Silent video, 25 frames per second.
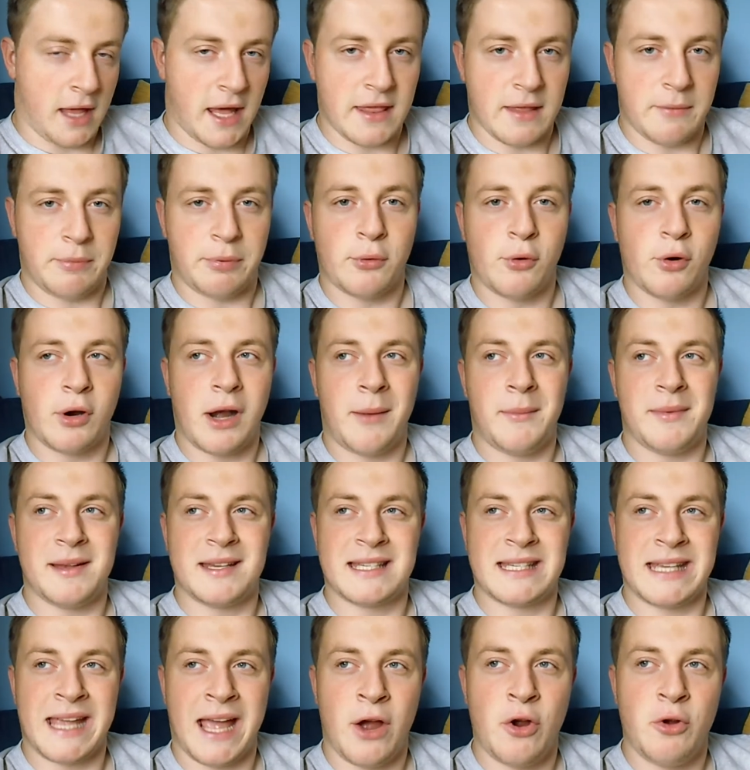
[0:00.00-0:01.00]
that the
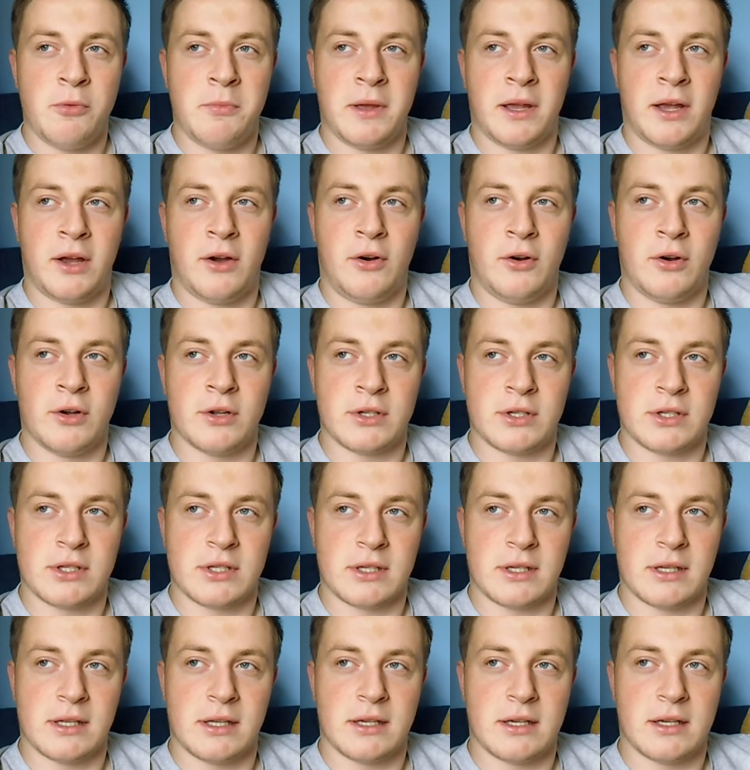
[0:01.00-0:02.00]
program has set out,
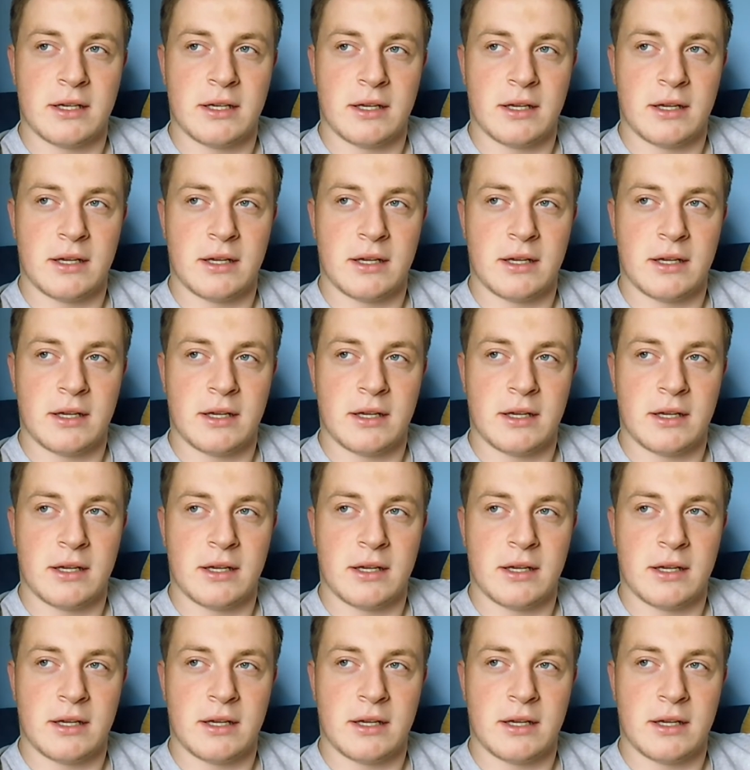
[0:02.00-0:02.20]
because